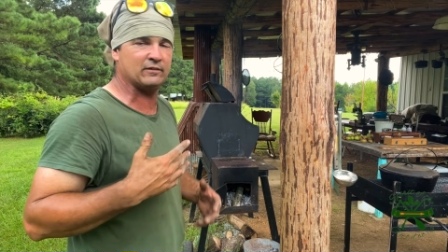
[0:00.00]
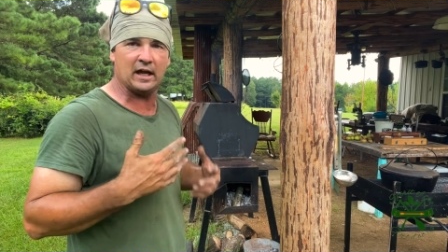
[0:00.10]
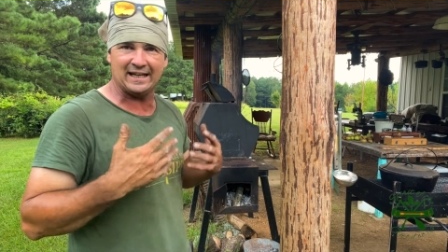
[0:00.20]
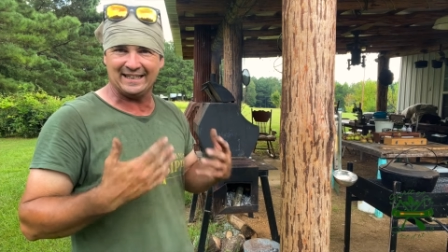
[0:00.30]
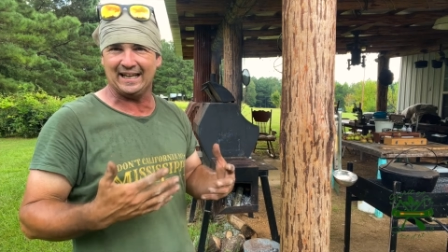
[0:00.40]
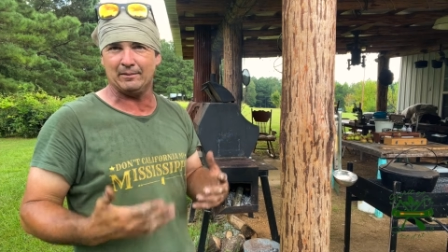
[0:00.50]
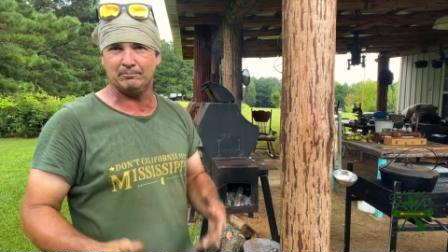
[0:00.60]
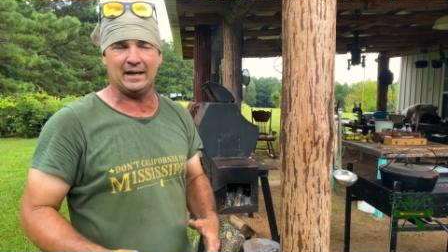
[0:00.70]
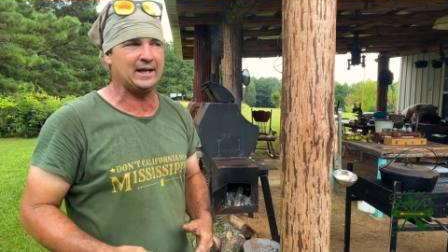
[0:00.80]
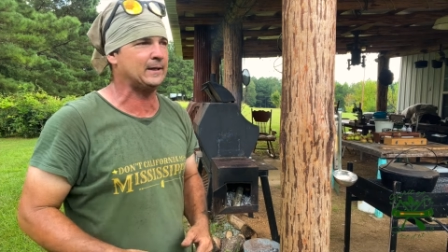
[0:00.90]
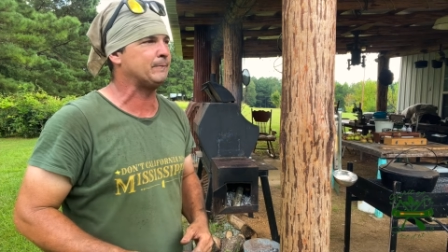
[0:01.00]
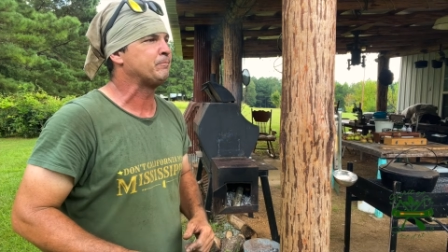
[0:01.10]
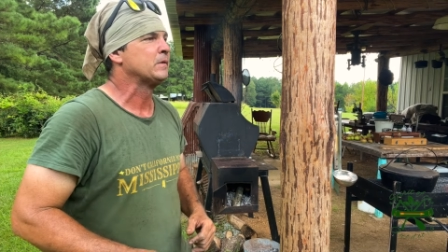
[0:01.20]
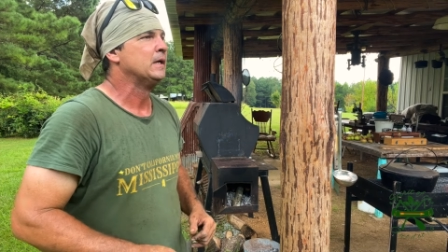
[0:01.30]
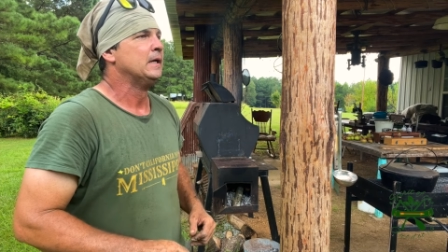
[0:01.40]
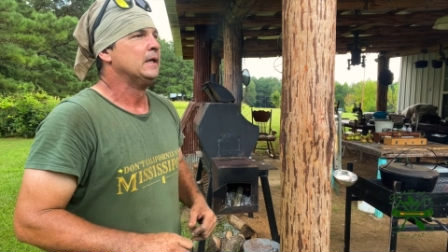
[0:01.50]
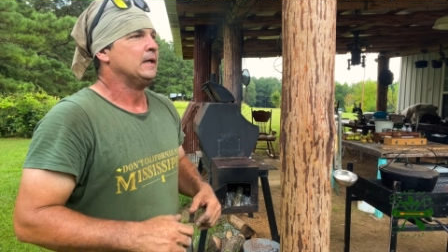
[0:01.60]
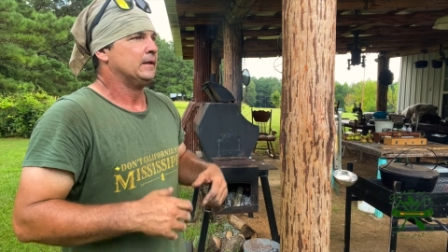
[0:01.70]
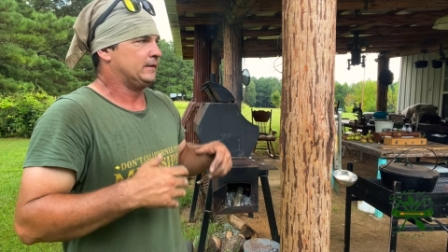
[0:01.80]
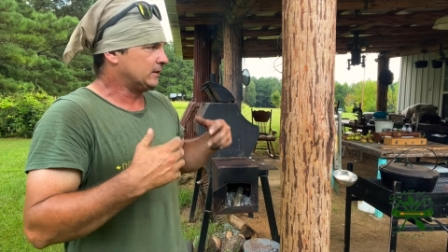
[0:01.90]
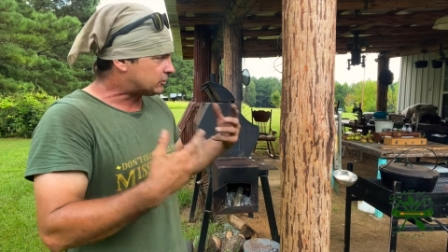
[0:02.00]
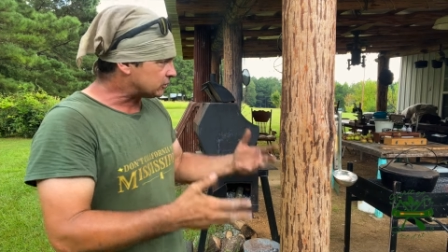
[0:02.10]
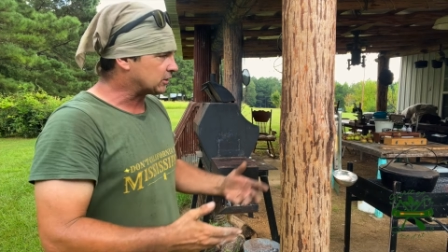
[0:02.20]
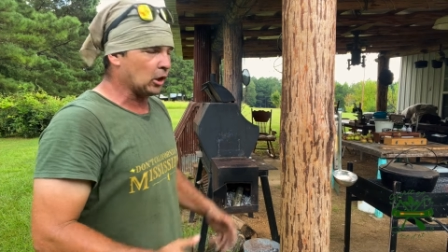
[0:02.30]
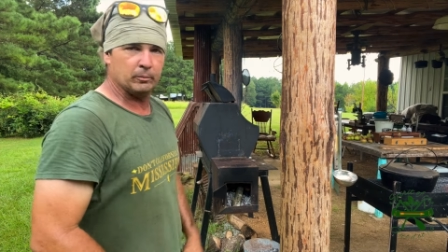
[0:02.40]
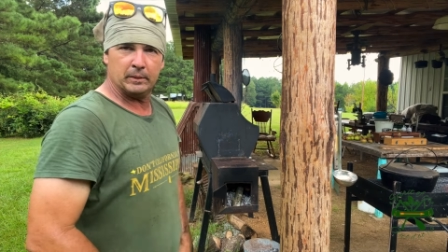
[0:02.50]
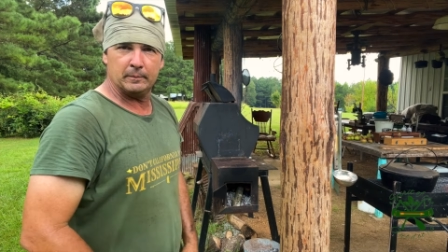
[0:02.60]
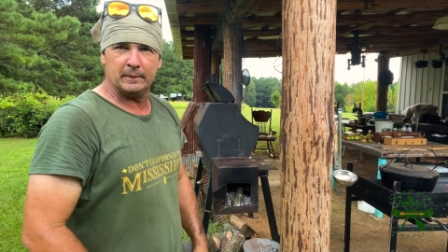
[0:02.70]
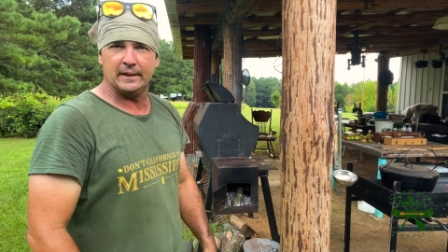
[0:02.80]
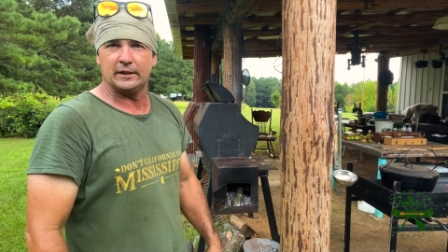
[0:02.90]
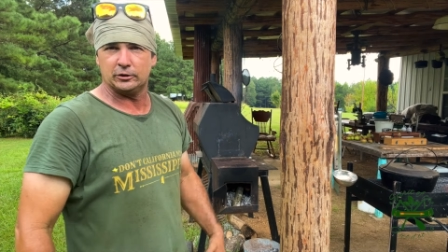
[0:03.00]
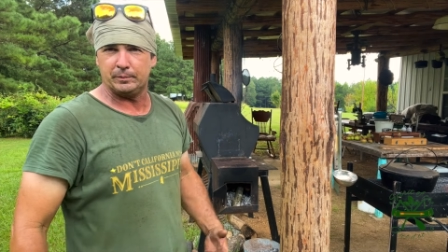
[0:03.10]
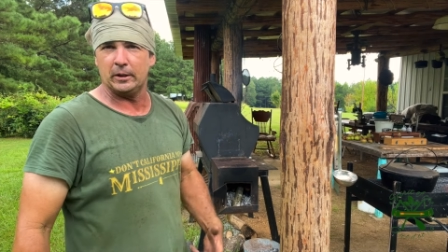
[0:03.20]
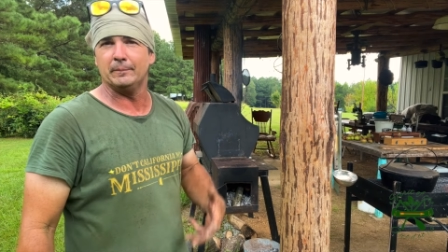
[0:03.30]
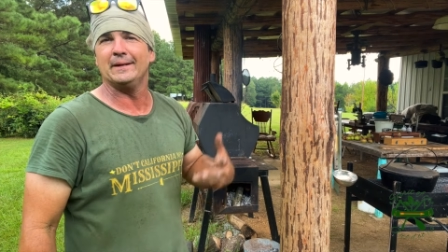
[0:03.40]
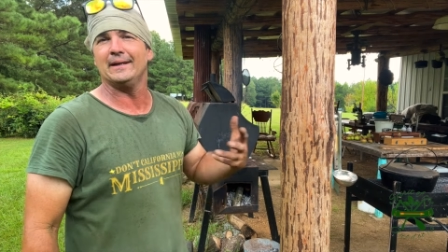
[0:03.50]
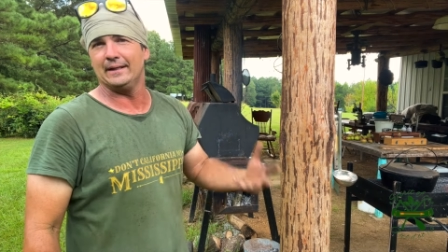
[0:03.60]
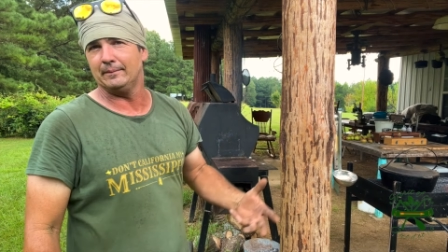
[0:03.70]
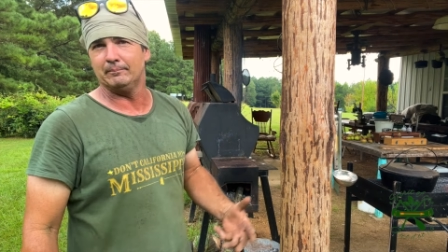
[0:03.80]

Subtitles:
not yet made it. This is going to be me experimenting and